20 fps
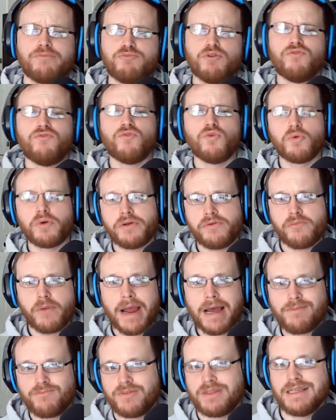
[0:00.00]
before we
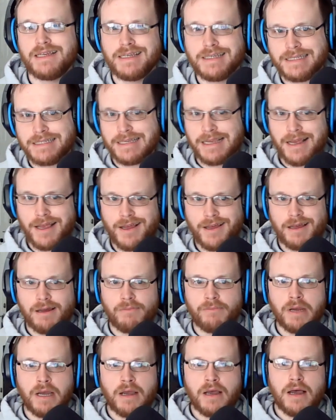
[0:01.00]
wrap things
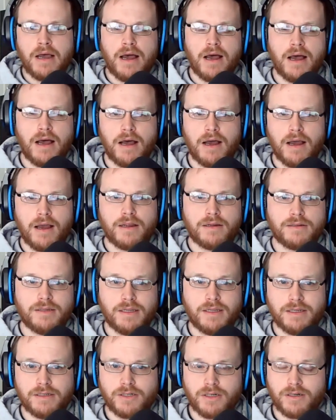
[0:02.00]
up,
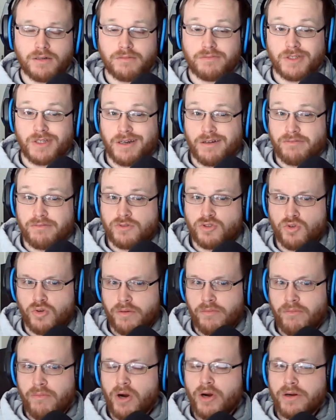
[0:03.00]
in terms of
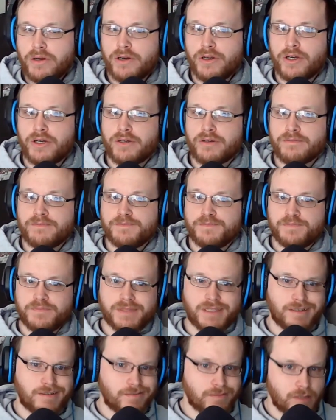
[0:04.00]
Jordan Martinuk,
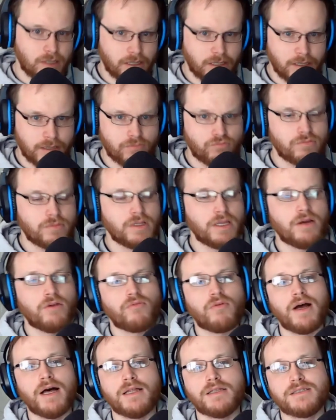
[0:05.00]
again,
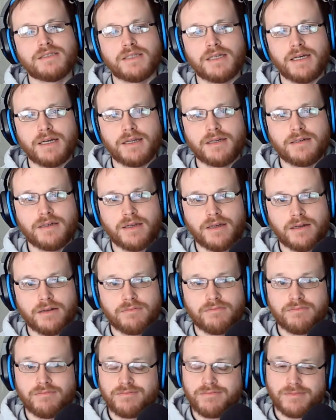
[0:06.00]
Rod said, he